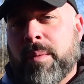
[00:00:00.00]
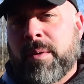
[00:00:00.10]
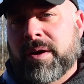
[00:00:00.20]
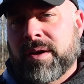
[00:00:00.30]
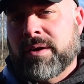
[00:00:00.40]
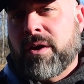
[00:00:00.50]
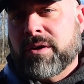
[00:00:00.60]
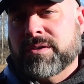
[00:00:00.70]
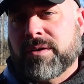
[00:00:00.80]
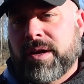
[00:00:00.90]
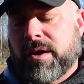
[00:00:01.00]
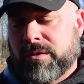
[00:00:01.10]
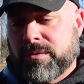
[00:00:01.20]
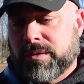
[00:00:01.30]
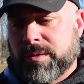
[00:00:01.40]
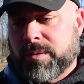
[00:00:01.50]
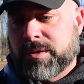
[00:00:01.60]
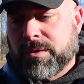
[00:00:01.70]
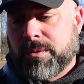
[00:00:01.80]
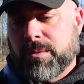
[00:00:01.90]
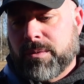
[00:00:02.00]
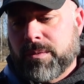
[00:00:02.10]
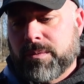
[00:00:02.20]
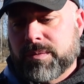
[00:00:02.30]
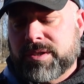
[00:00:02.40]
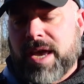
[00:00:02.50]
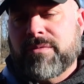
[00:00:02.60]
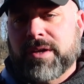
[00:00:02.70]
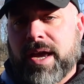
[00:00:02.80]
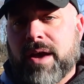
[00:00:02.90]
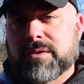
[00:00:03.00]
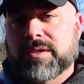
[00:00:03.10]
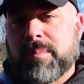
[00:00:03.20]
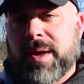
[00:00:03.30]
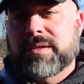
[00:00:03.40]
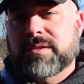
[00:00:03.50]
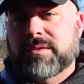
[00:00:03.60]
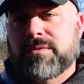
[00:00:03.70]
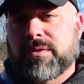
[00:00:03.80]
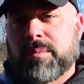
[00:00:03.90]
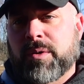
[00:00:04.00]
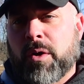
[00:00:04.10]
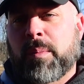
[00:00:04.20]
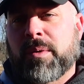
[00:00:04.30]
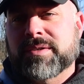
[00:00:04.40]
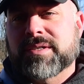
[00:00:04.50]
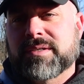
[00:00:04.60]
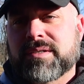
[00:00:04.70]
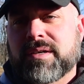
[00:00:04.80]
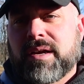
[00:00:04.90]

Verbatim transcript: We're here to incarcerate, or to, to safely house inmates for the Bureau of Prisons,